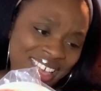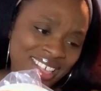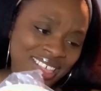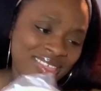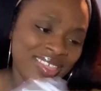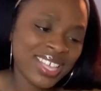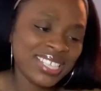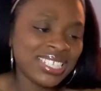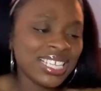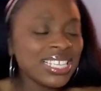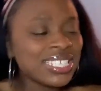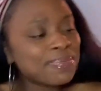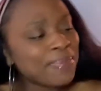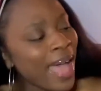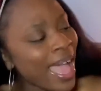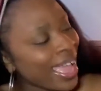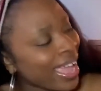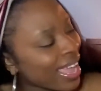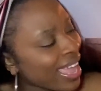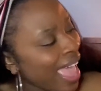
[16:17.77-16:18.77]
This is
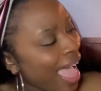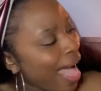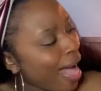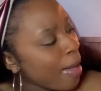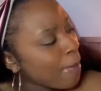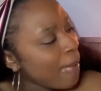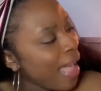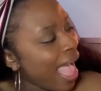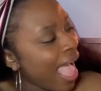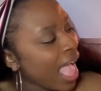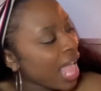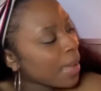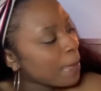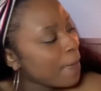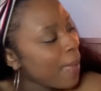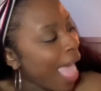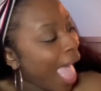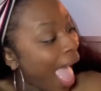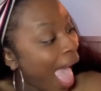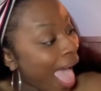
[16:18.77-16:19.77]
by
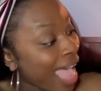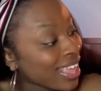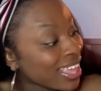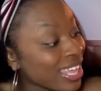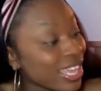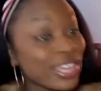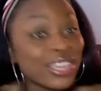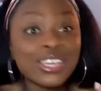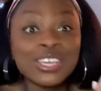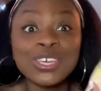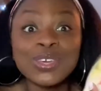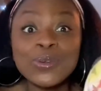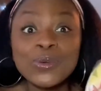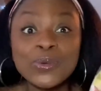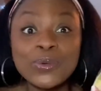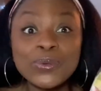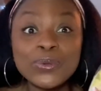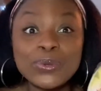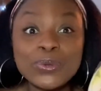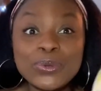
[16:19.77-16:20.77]
CalPet Packing
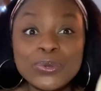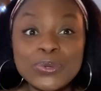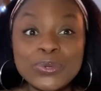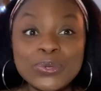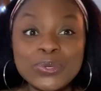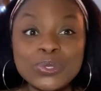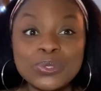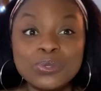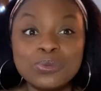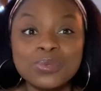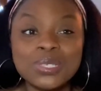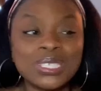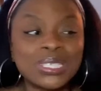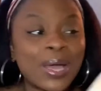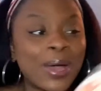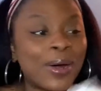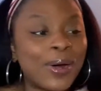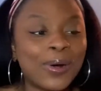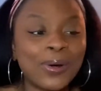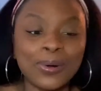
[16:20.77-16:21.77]
Cube.
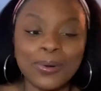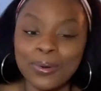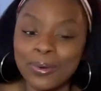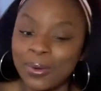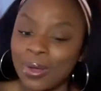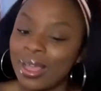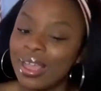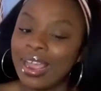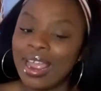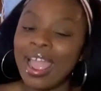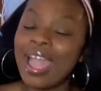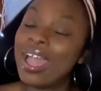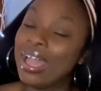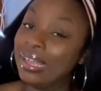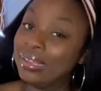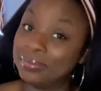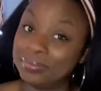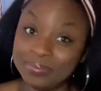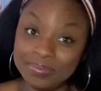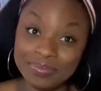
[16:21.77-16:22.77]
So
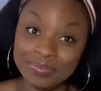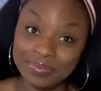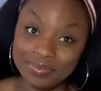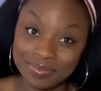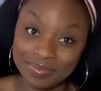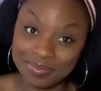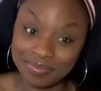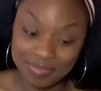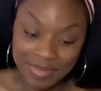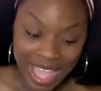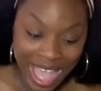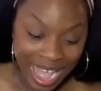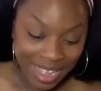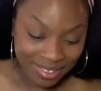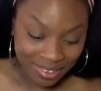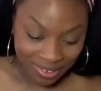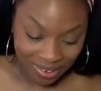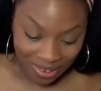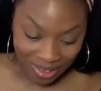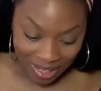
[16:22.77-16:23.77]

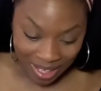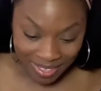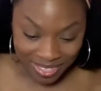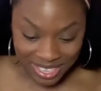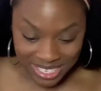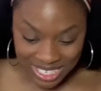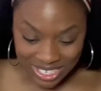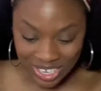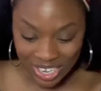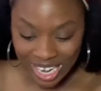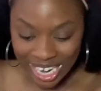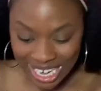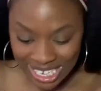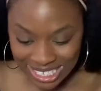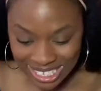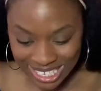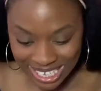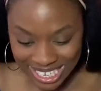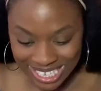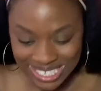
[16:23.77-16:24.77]
after all this
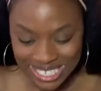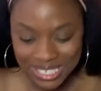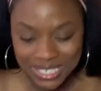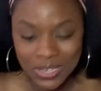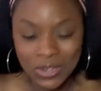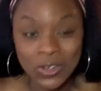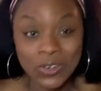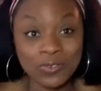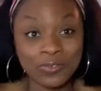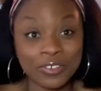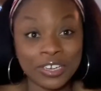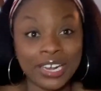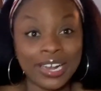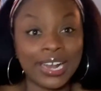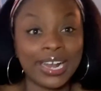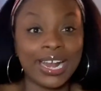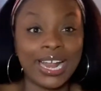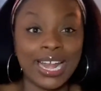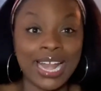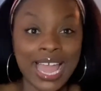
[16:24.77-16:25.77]
craziness is over
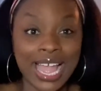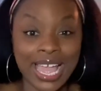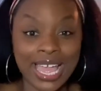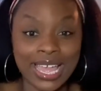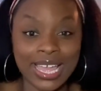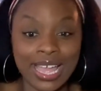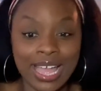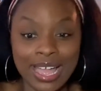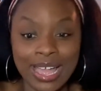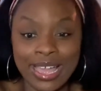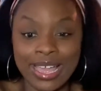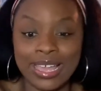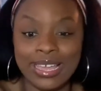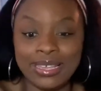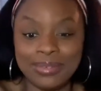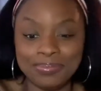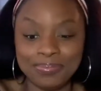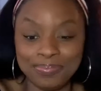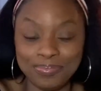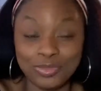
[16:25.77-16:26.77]
and I could
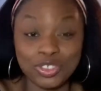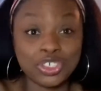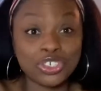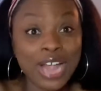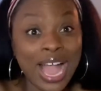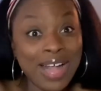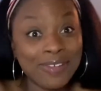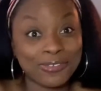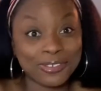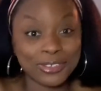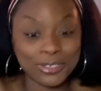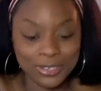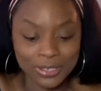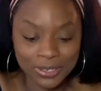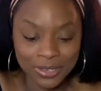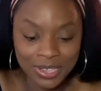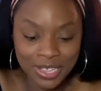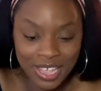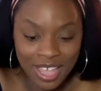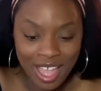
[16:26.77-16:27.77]
um,
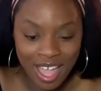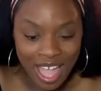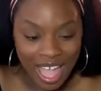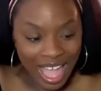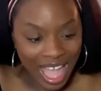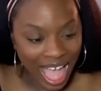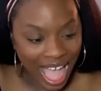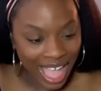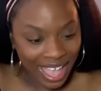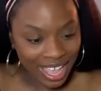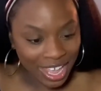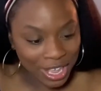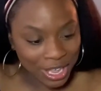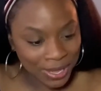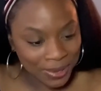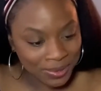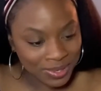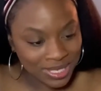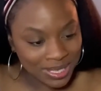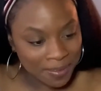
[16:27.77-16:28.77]
travel, I could
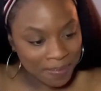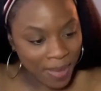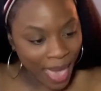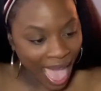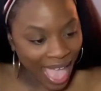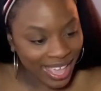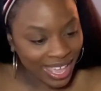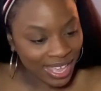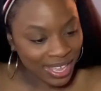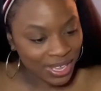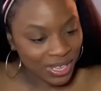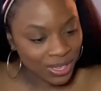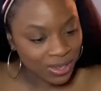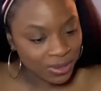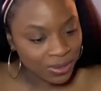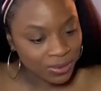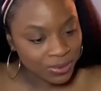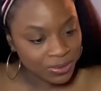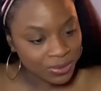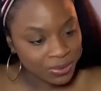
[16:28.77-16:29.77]
use some packing
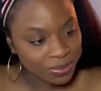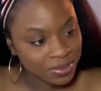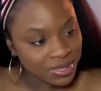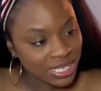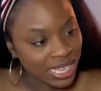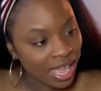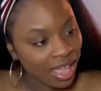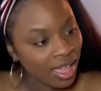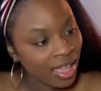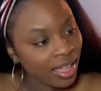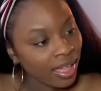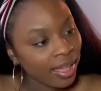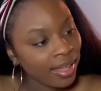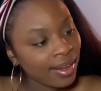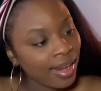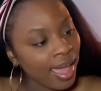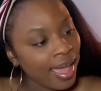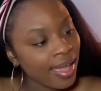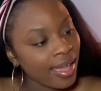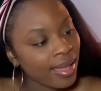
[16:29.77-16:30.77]
cubes.
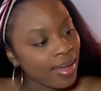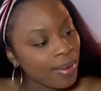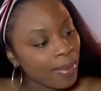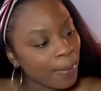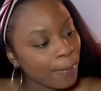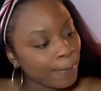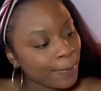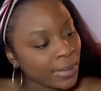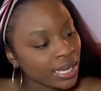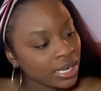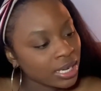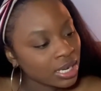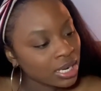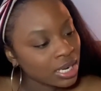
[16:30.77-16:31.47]
And um,